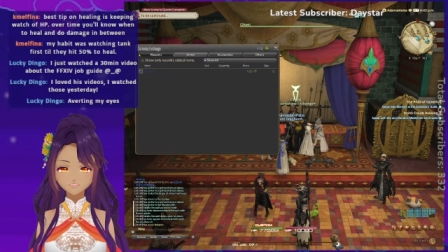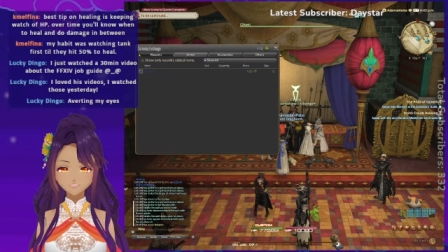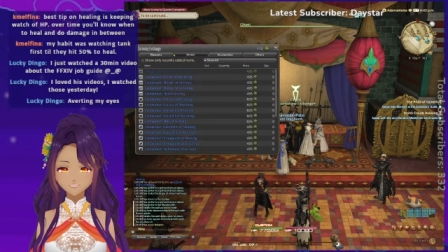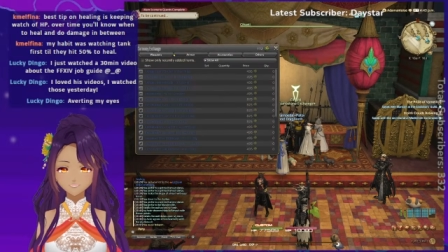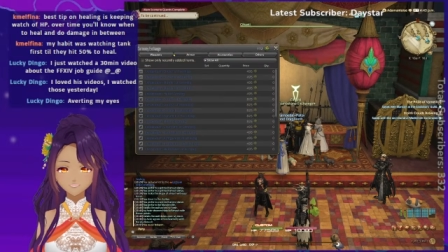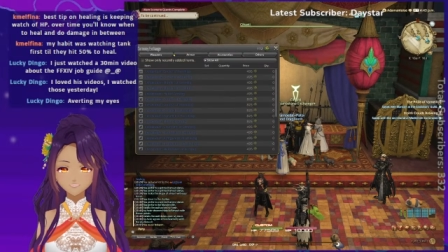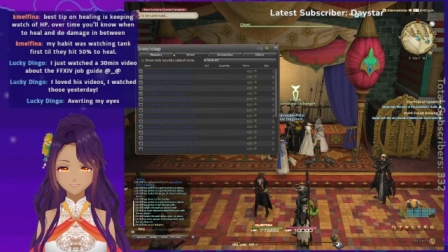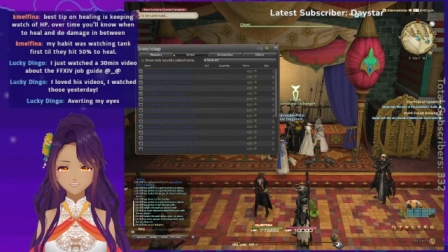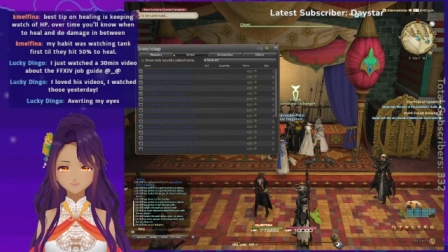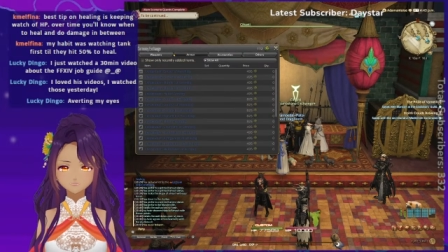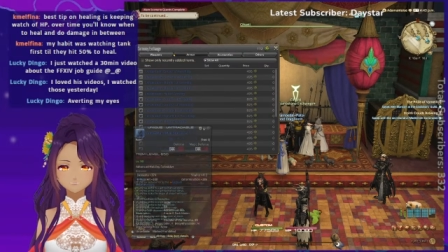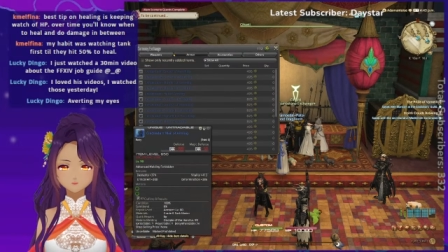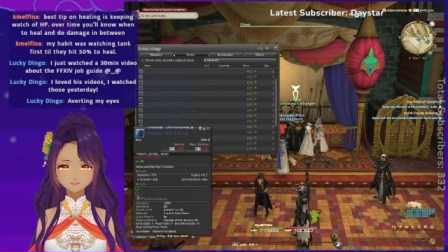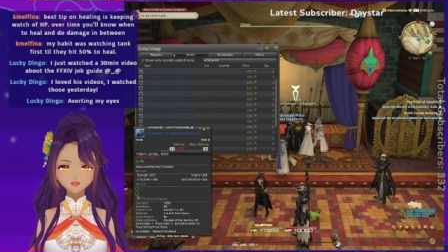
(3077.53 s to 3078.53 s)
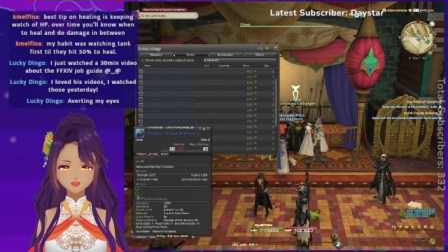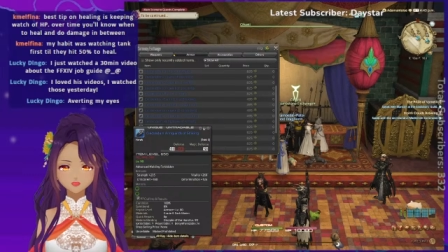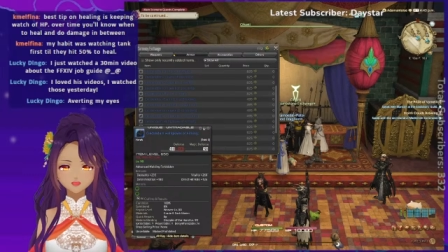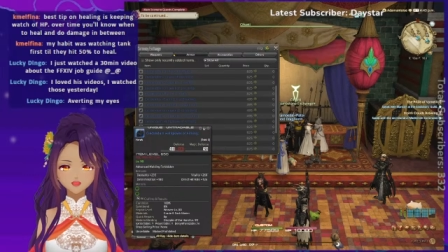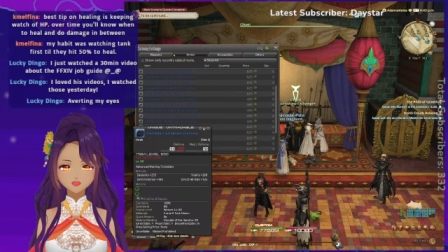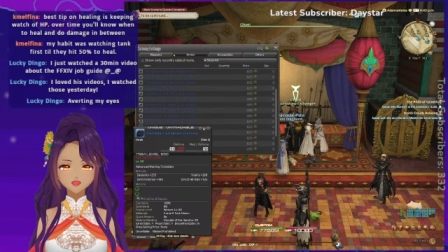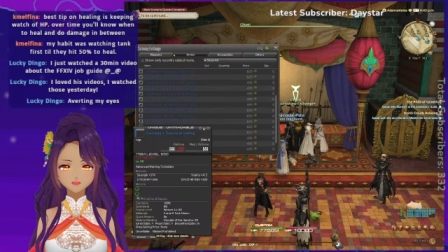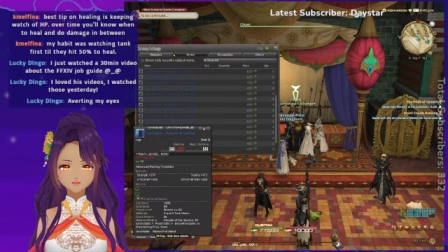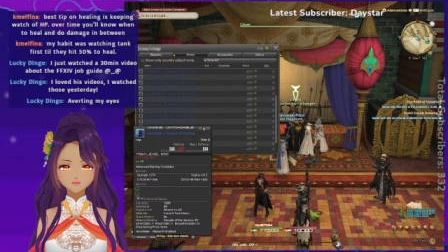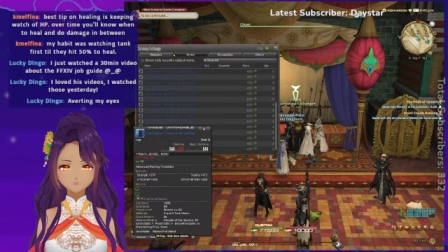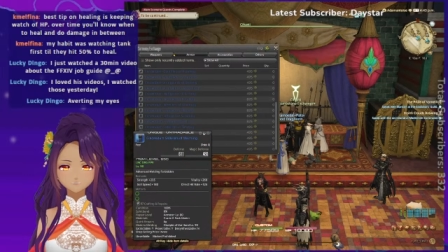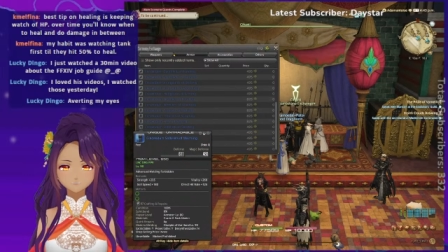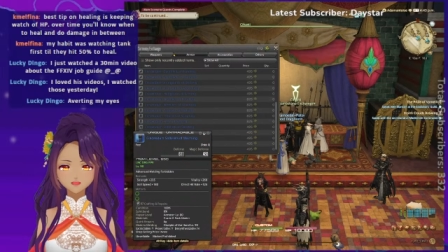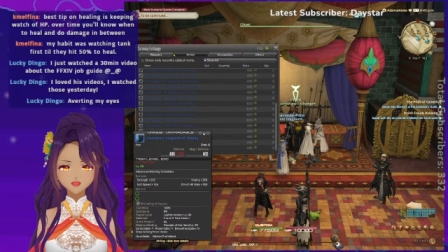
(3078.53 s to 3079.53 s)
Yeah, that's where the problem
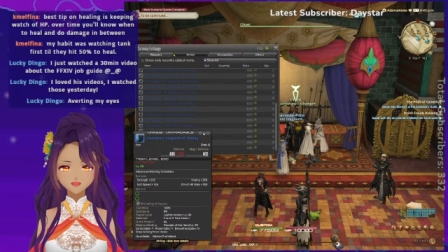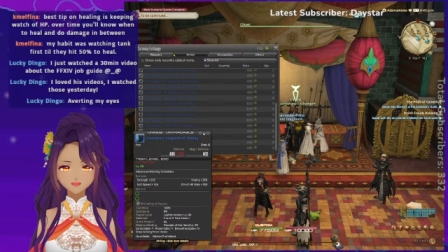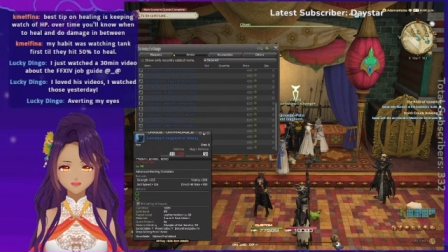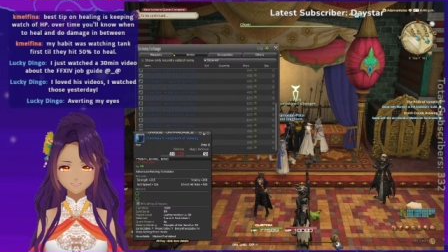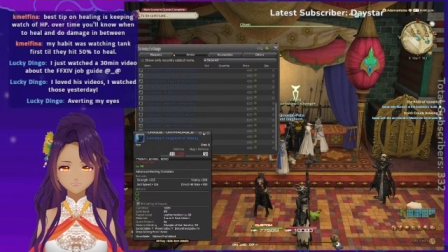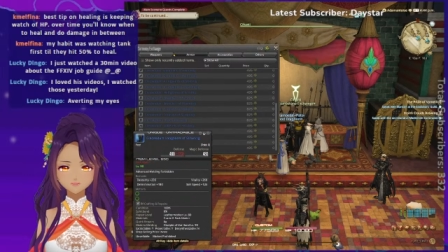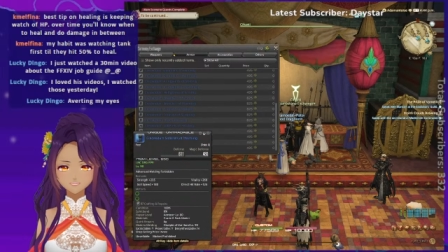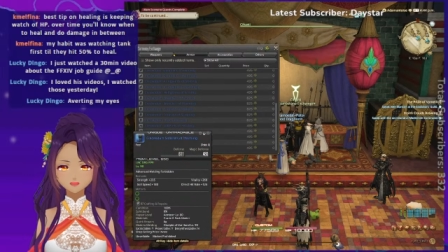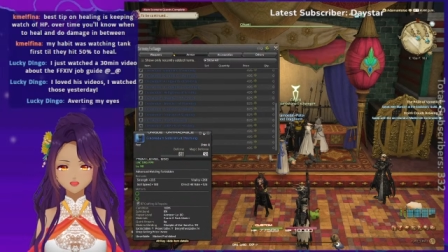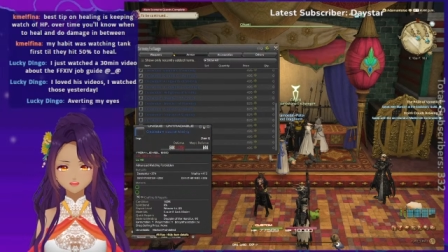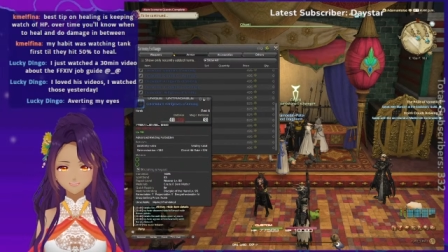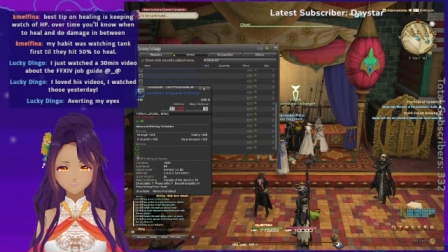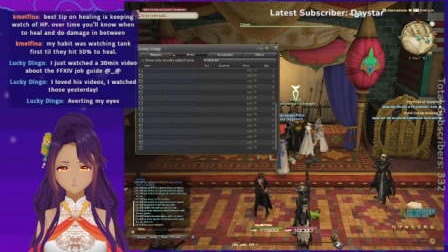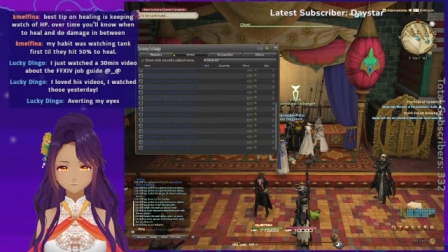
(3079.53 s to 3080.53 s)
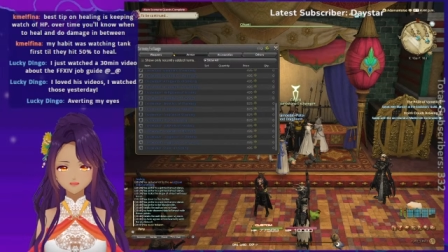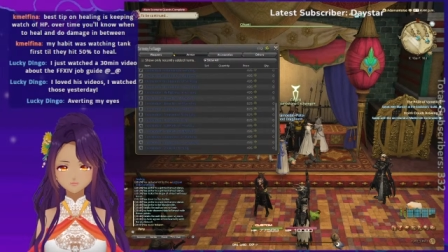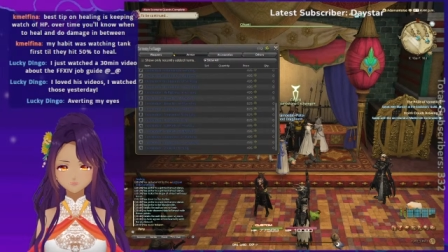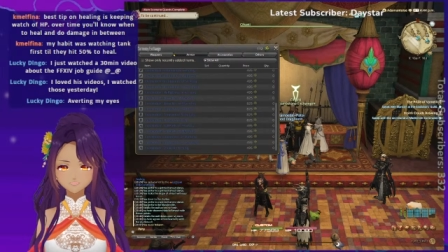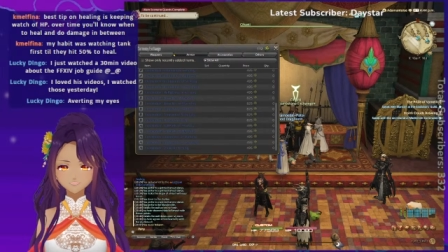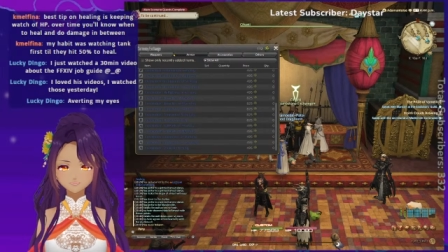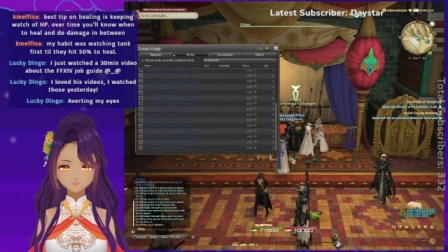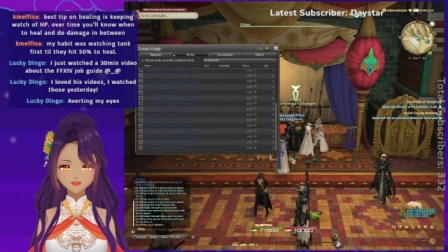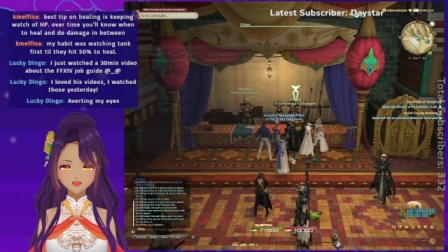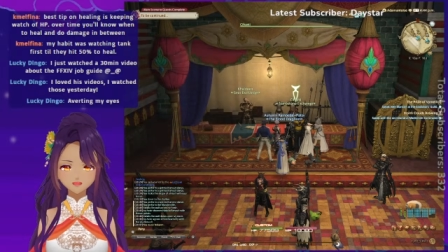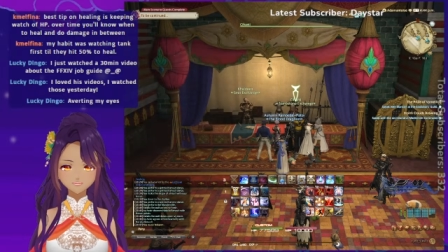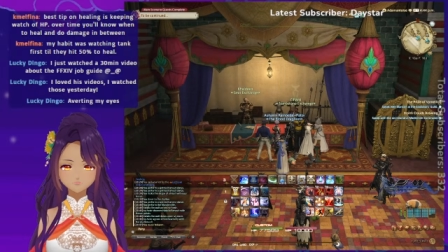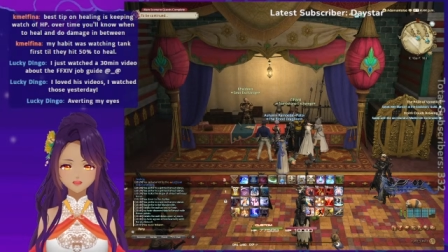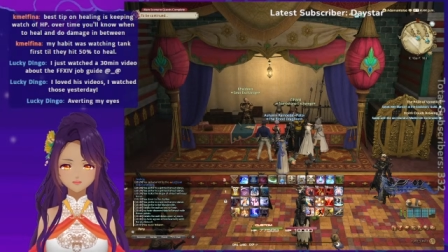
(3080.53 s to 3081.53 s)
is. I can't get my pants just yet. I
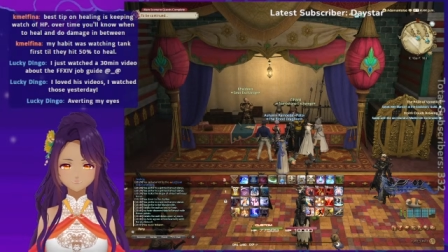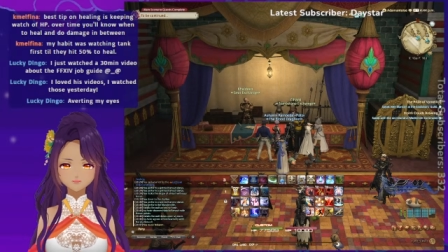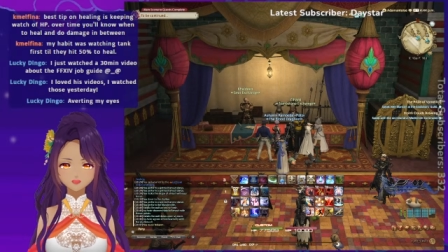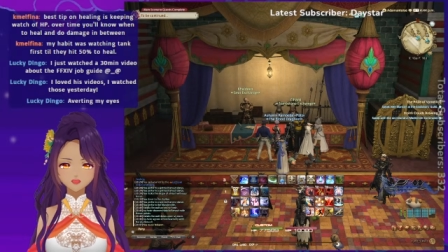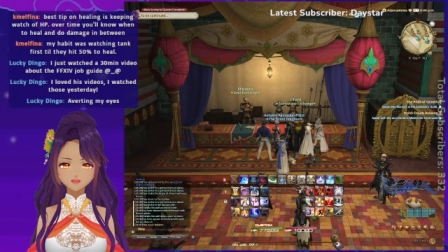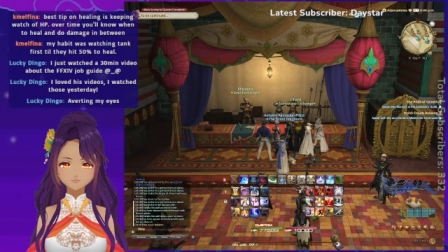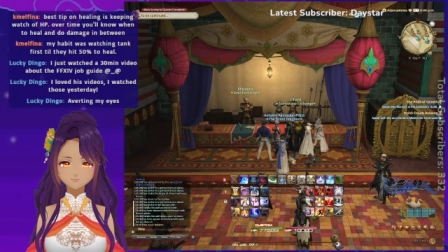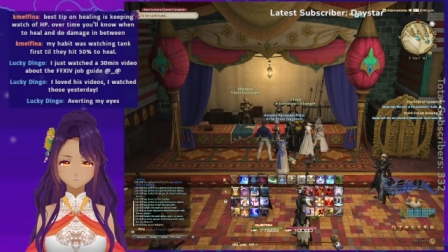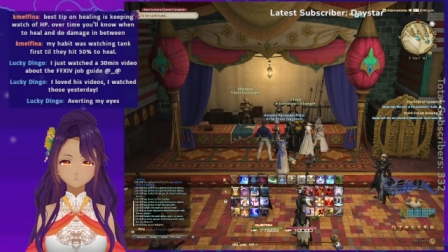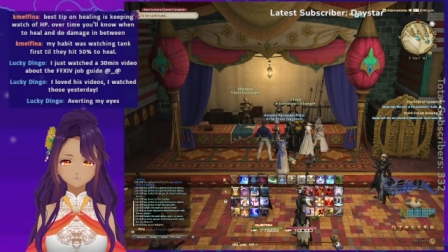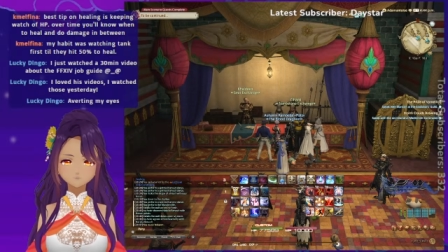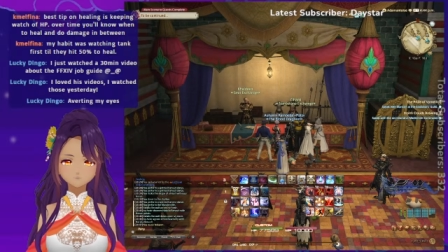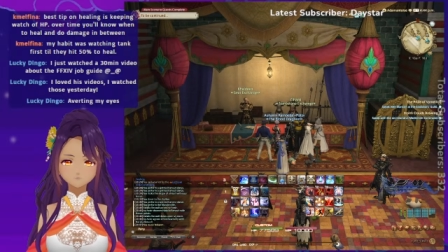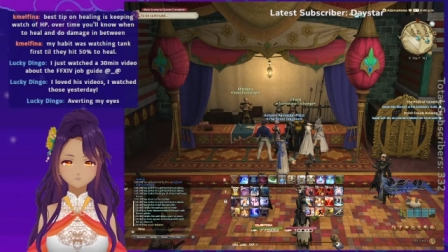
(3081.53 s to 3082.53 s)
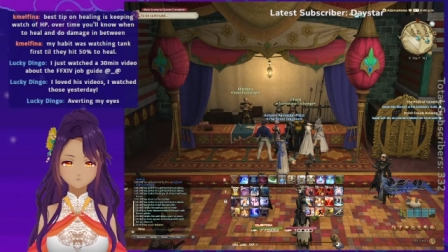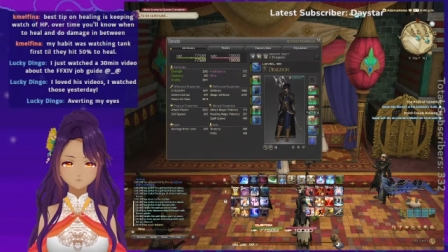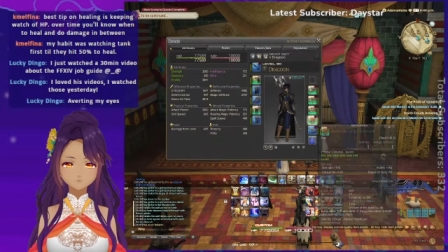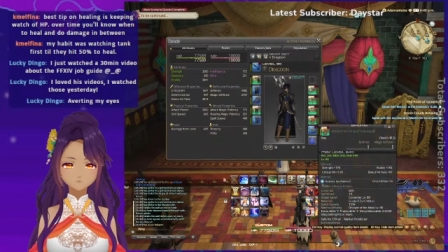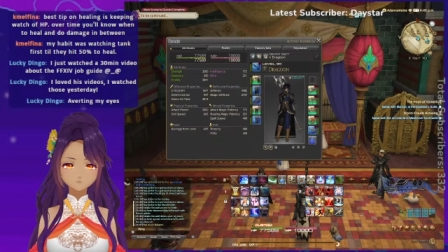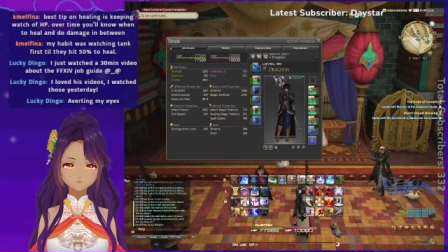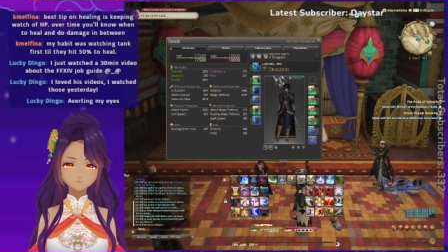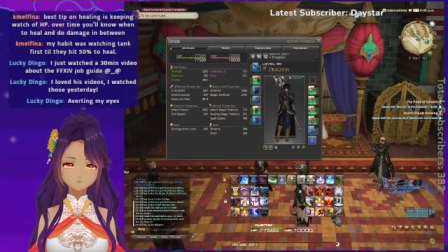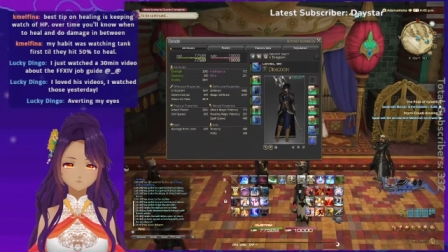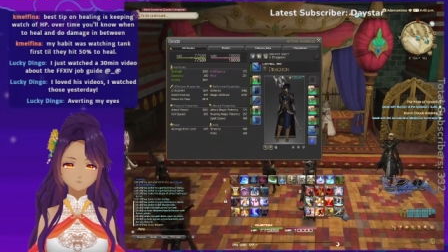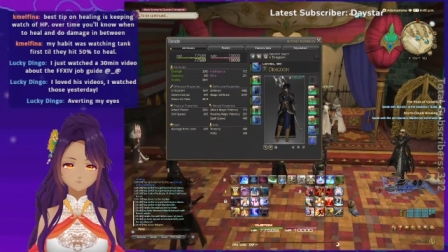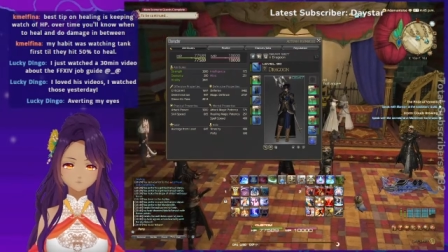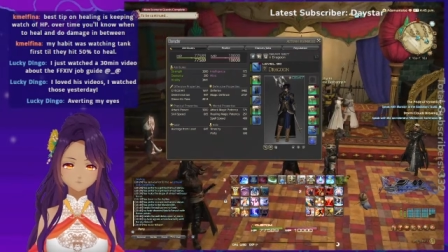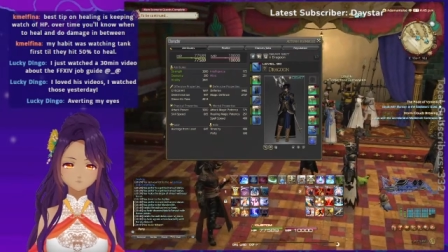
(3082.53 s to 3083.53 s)
have to do some runs.
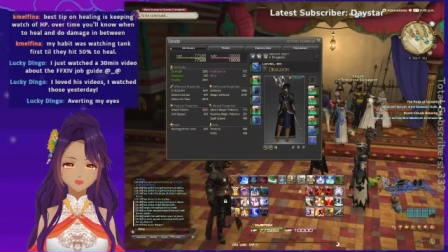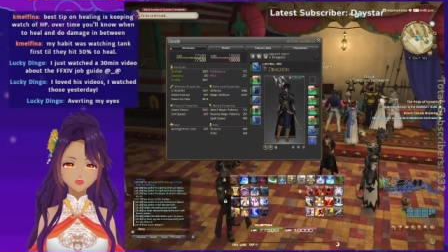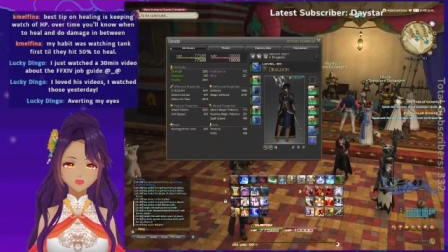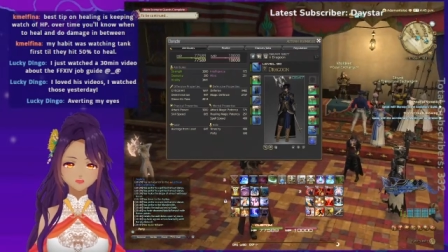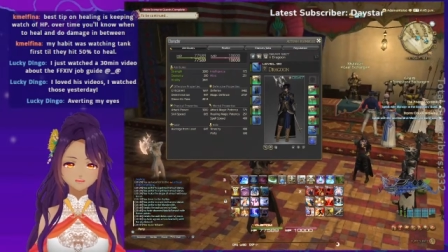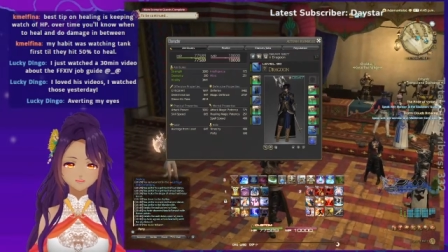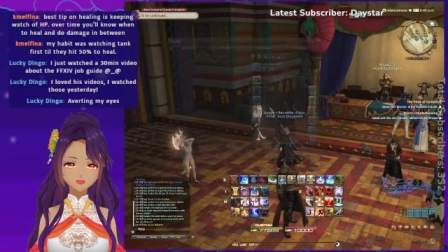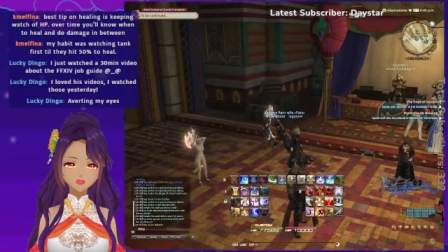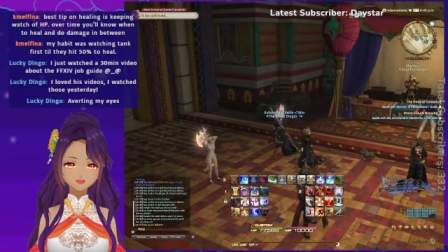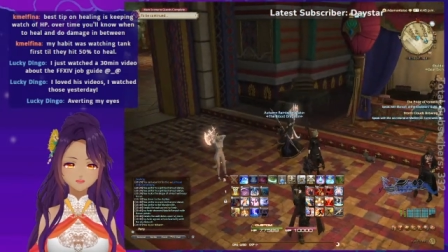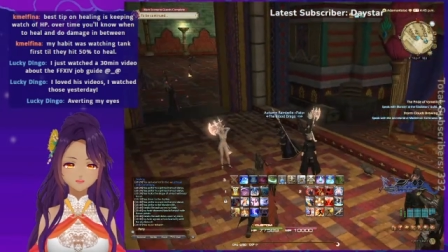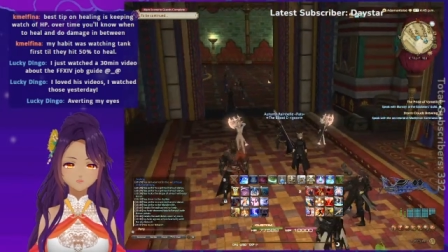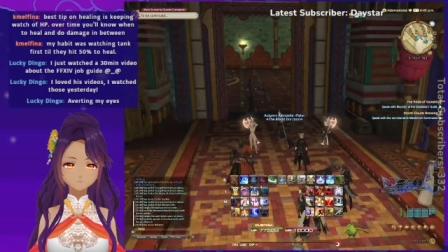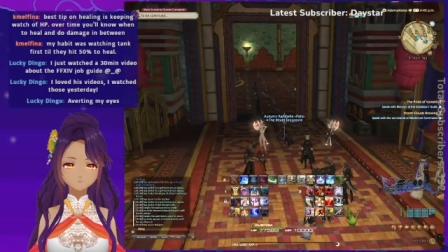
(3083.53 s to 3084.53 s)
Okie dokie.